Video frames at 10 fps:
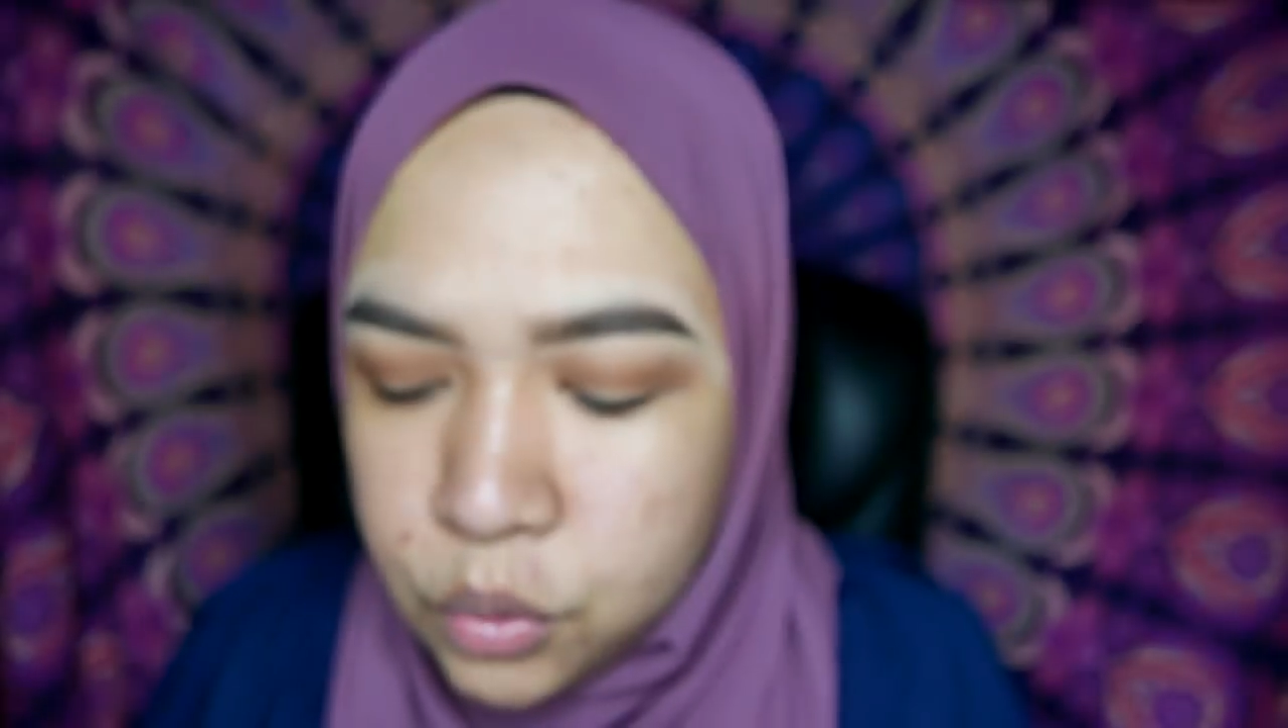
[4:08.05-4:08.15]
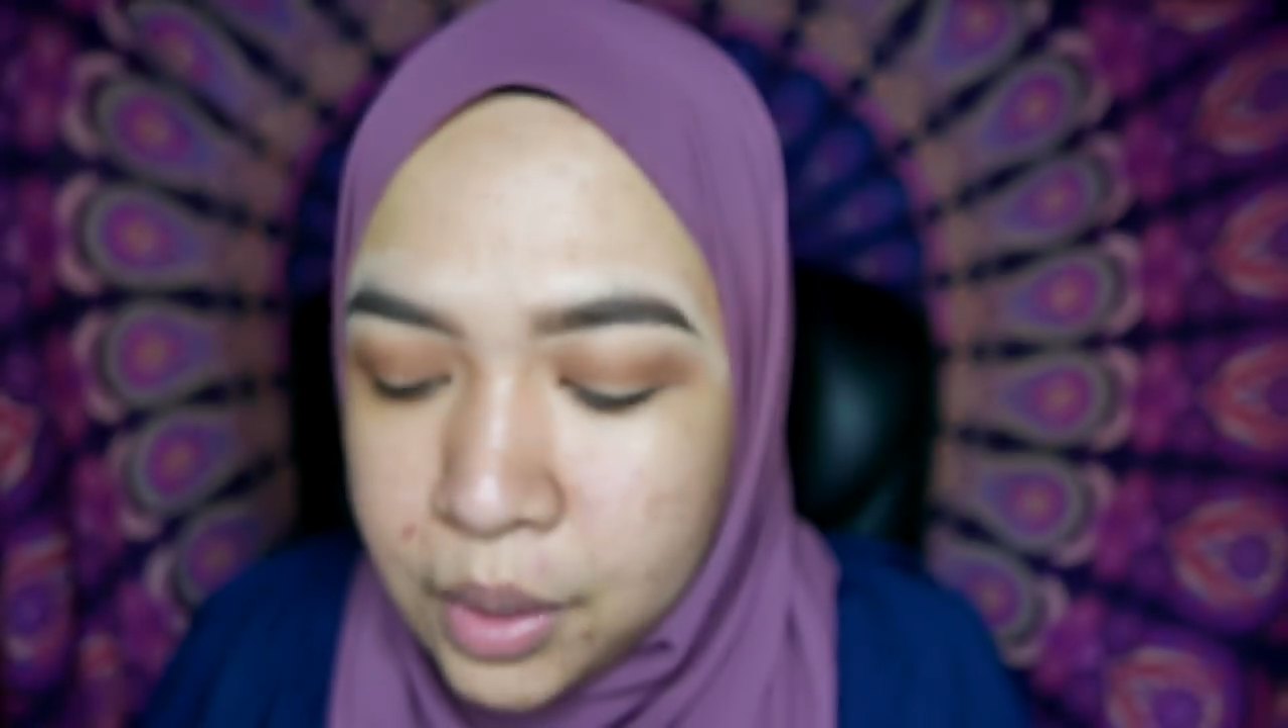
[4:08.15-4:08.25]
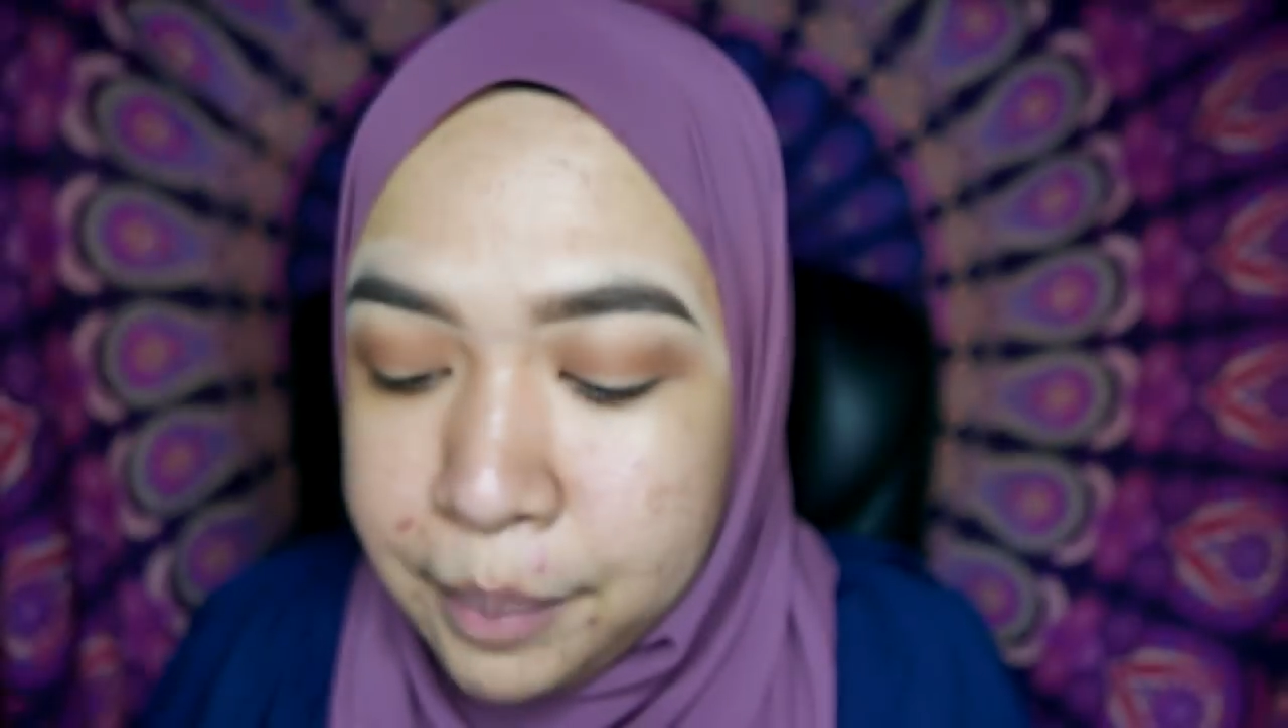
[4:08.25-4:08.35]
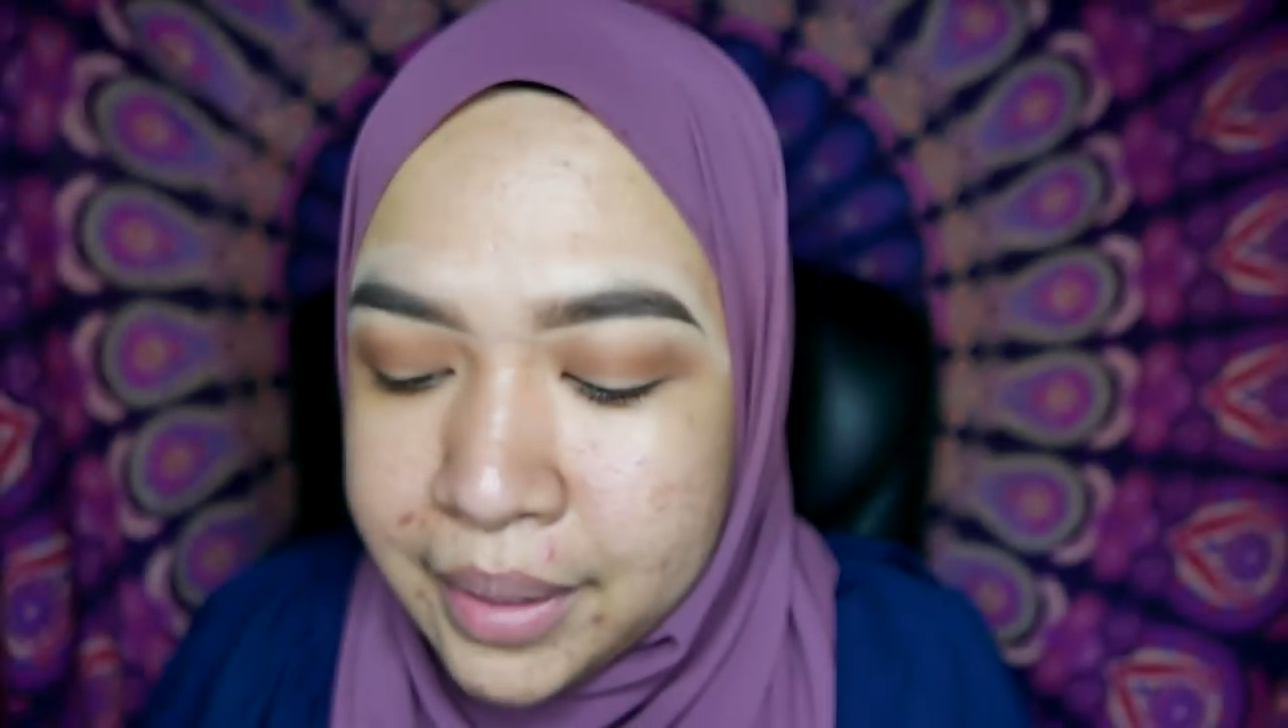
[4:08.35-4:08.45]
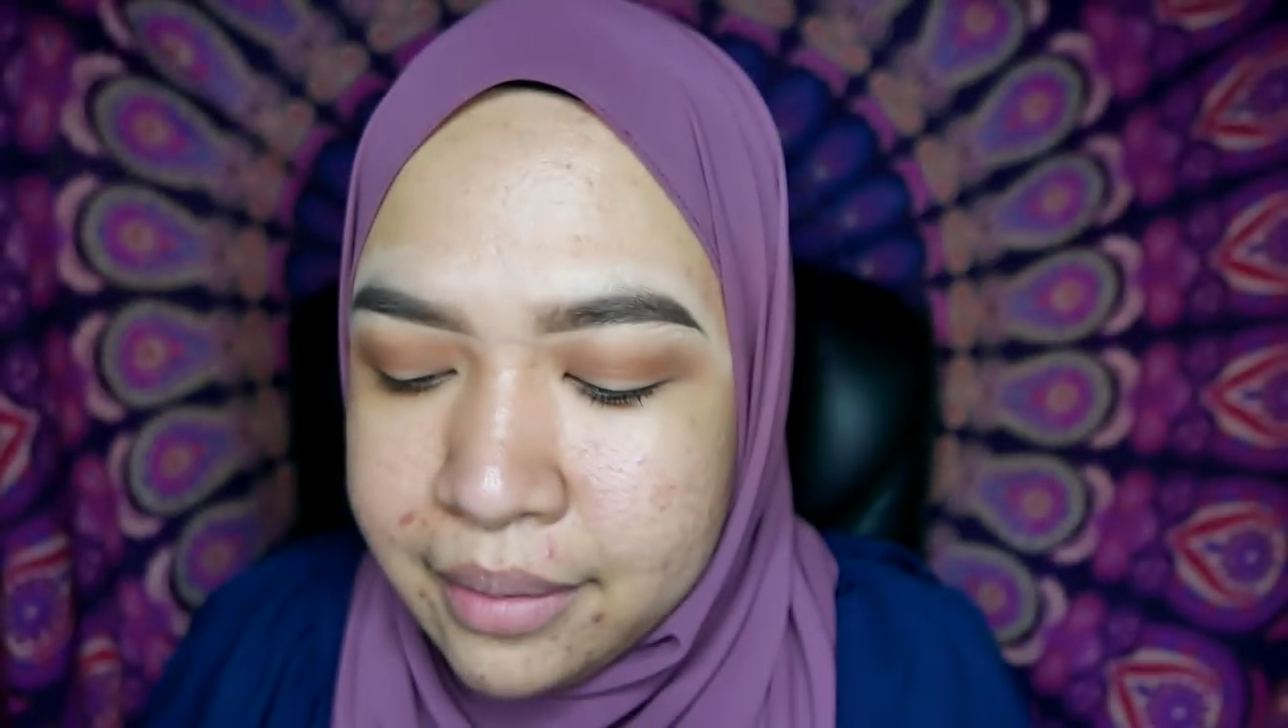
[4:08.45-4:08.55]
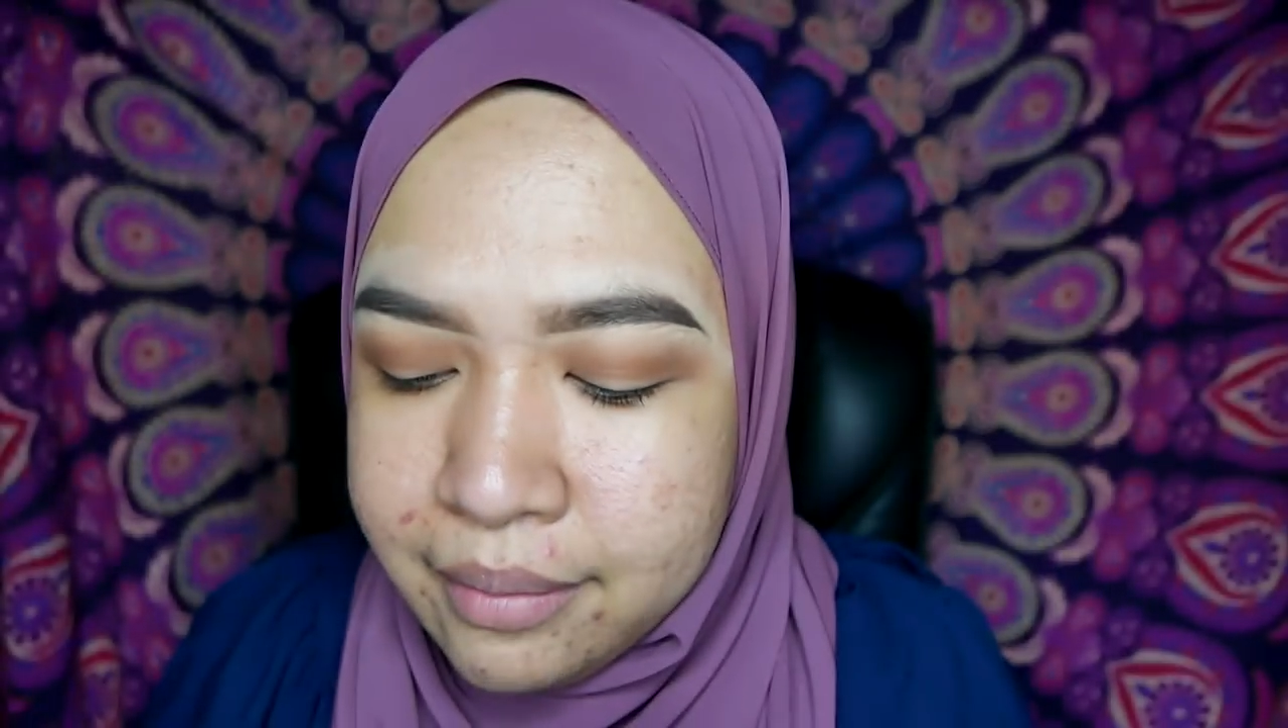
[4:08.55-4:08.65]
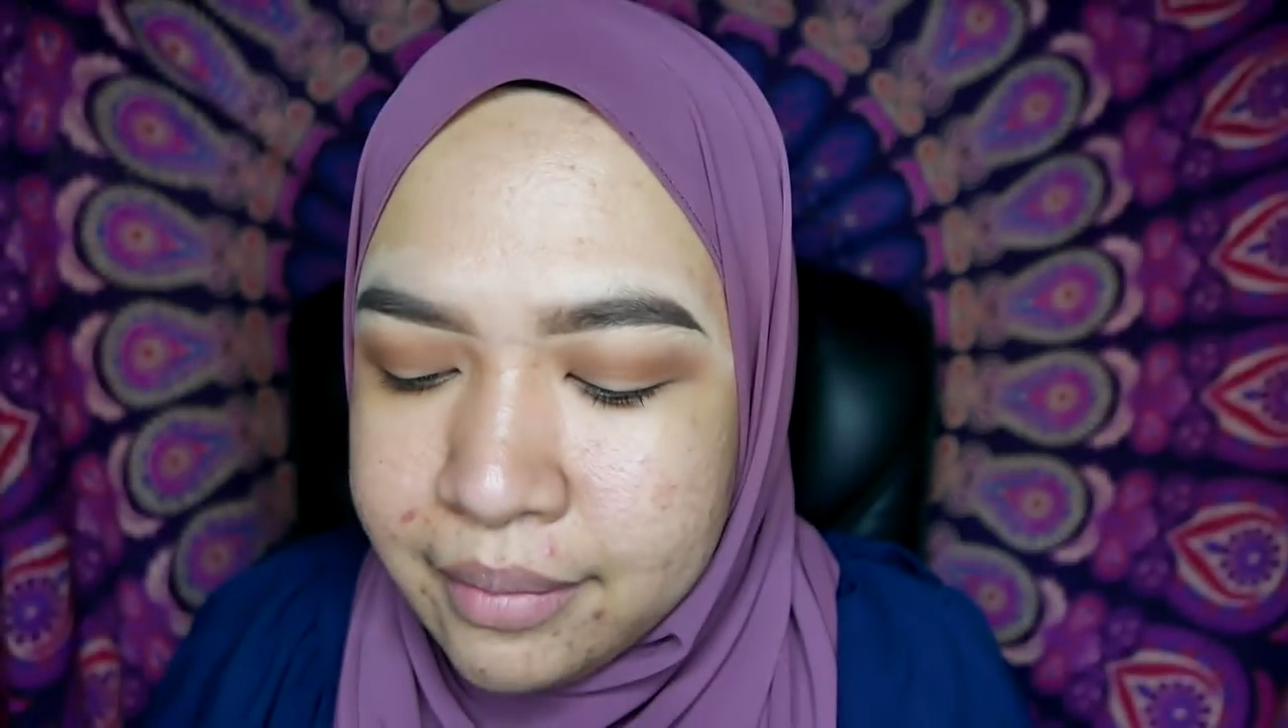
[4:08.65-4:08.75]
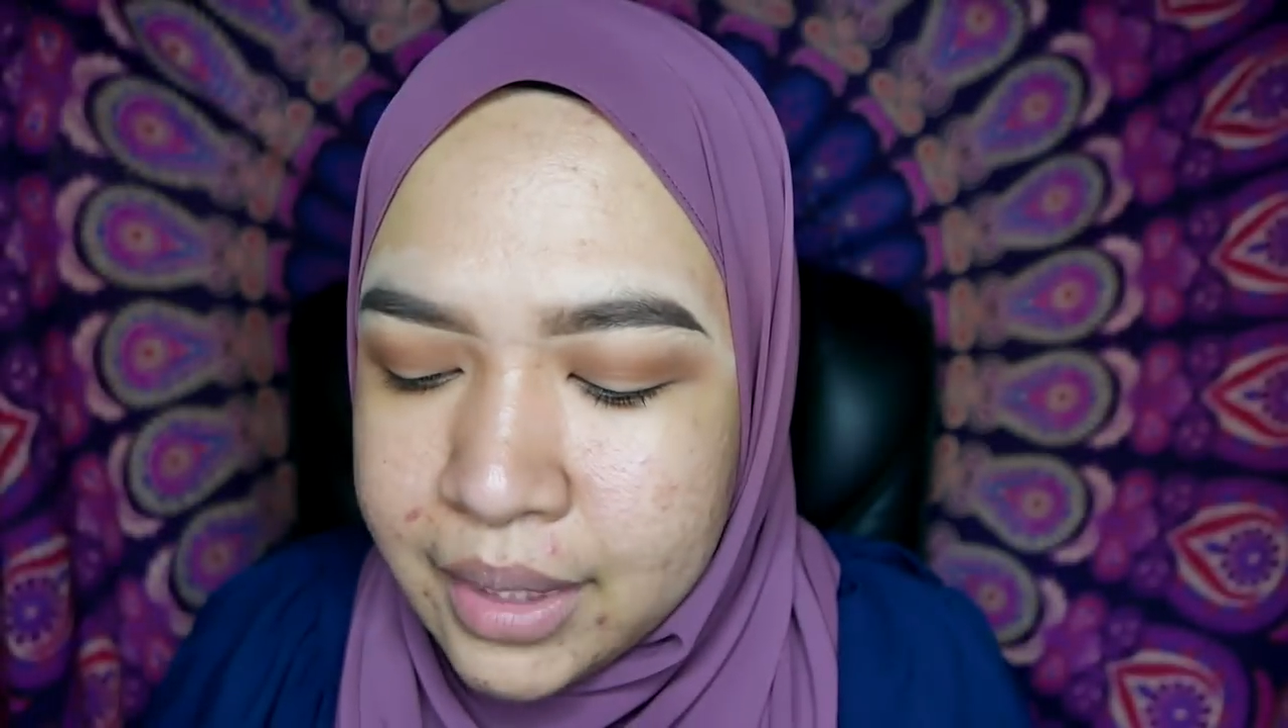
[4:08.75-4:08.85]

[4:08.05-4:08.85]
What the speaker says: to deepen